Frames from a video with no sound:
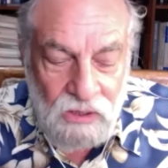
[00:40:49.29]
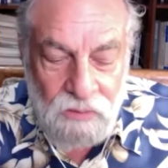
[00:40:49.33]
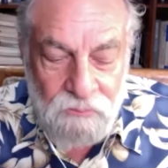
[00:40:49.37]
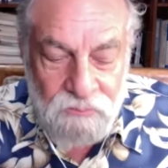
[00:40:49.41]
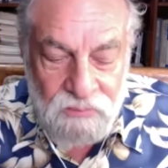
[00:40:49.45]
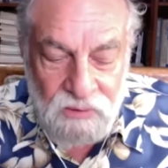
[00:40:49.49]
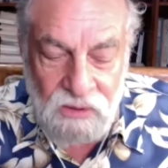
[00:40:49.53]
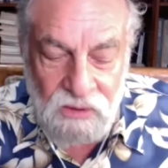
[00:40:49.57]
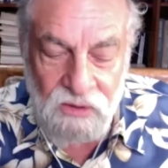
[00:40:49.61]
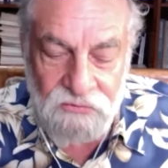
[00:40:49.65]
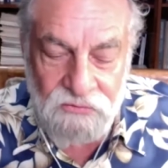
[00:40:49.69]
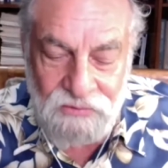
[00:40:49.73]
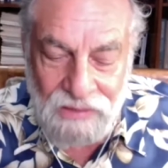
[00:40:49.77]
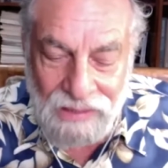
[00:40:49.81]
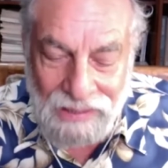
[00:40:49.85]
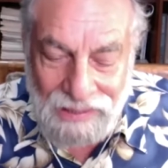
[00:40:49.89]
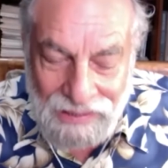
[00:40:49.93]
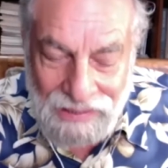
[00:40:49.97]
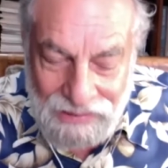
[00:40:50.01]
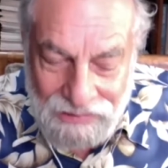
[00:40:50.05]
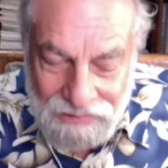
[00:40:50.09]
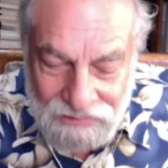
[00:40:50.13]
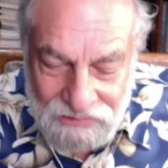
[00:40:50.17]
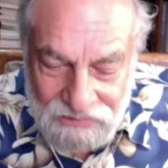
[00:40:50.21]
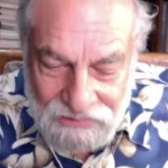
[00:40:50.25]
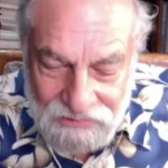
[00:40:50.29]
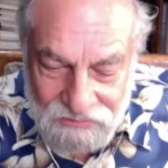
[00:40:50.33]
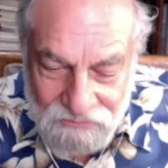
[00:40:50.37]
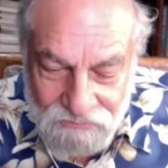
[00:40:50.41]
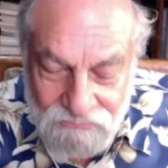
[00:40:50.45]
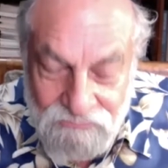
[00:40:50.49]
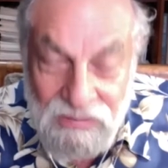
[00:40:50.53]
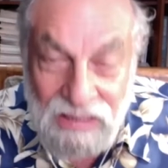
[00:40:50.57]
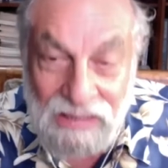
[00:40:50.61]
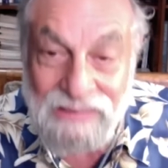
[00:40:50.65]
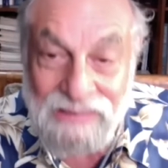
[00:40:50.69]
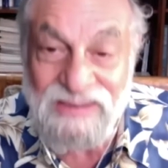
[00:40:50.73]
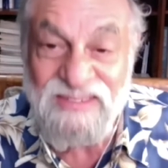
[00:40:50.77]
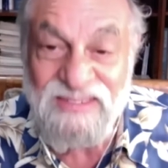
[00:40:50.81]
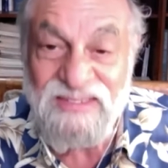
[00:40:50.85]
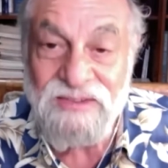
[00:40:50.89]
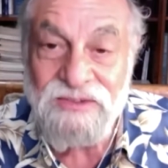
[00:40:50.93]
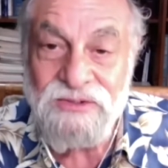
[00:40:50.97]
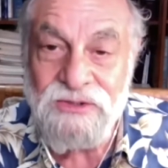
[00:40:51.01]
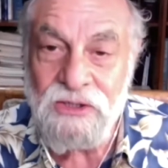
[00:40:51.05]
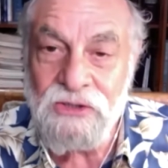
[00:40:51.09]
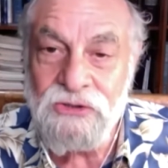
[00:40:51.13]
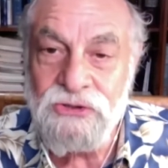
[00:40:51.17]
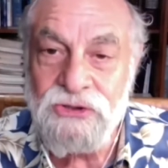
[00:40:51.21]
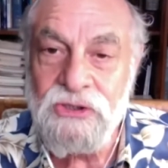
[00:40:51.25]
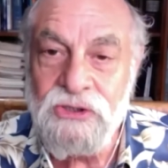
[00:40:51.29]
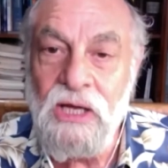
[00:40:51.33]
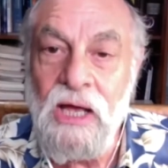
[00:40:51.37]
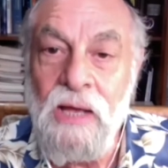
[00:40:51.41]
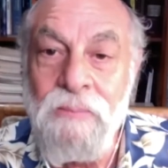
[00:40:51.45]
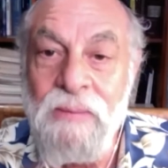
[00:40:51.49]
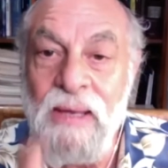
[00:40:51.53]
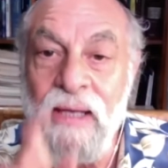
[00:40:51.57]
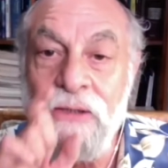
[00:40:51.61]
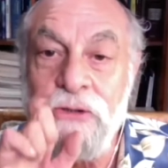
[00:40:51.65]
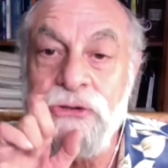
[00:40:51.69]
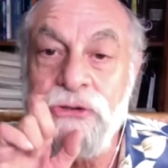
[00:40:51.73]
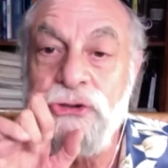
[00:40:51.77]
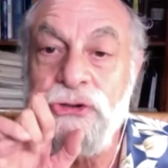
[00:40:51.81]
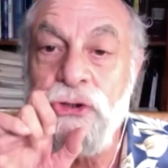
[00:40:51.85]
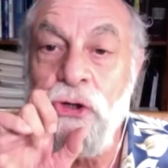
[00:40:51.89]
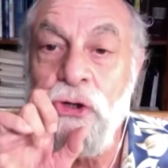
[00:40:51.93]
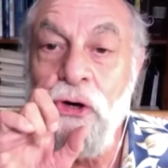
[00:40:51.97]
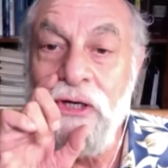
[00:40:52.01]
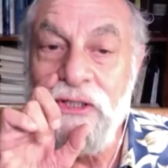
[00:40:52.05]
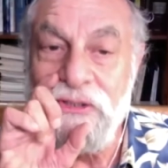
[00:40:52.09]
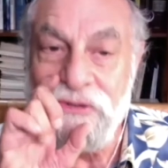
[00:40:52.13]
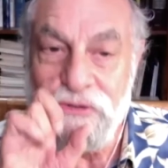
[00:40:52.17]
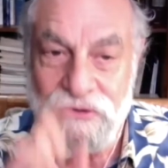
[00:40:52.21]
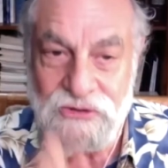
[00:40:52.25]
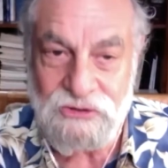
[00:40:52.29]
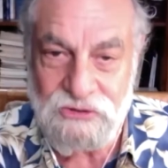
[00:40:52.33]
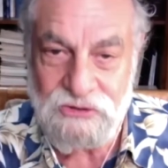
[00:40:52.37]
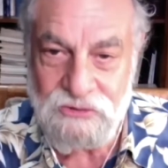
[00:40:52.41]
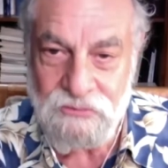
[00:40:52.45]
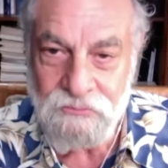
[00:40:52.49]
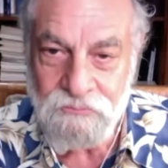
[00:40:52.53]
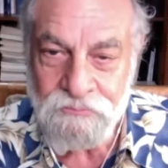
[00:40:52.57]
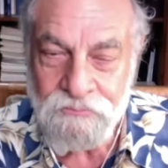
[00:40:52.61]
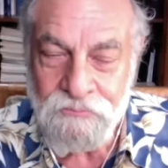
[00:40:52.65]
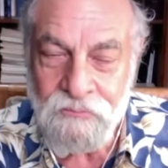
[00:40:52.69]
Because I made a decision. I made a choice.